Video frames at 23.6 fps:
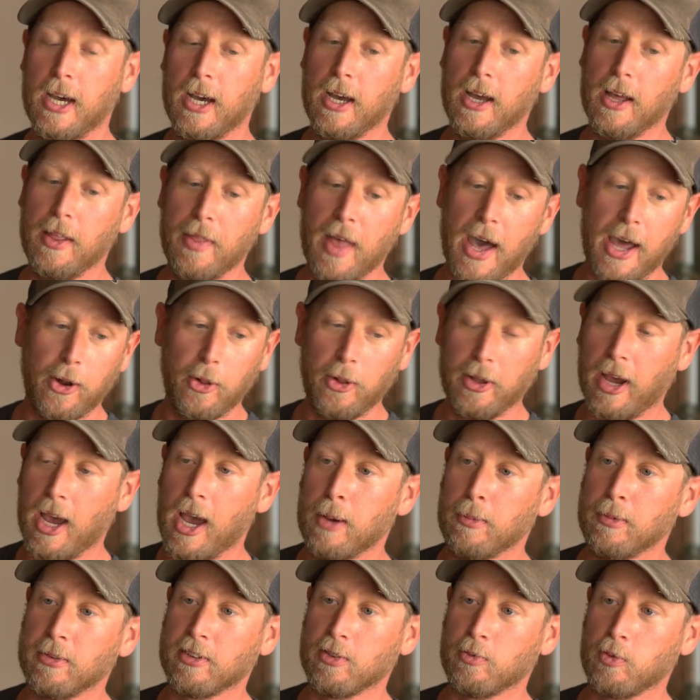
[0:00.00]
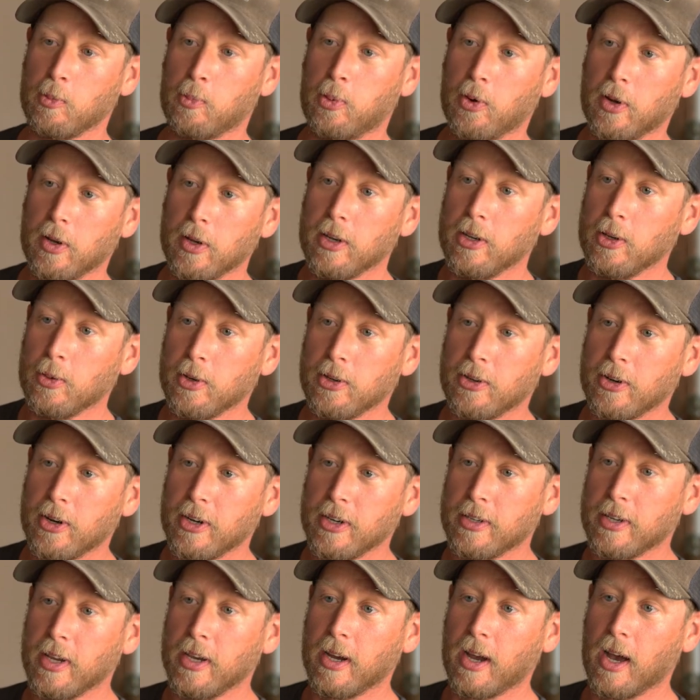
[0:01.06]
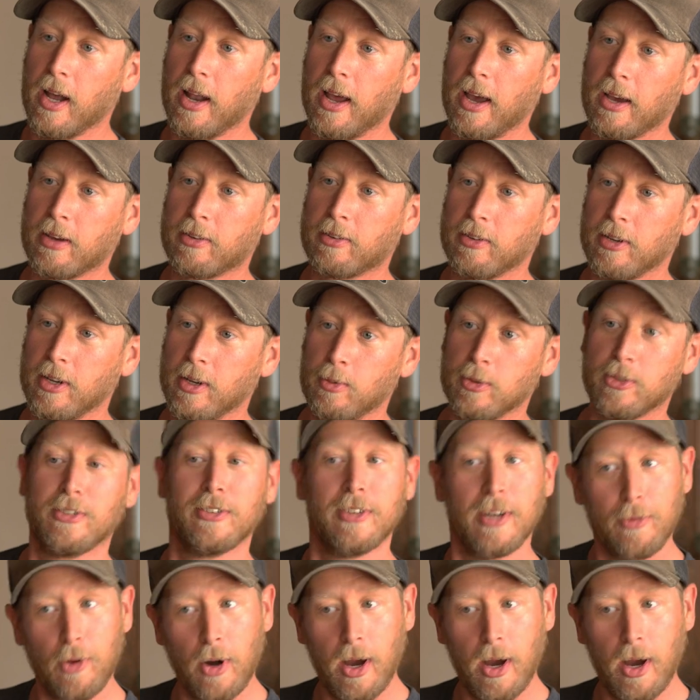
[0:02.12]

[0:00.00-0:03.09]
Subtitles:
and that only happens if we put it into a dirty tank on accident, which has never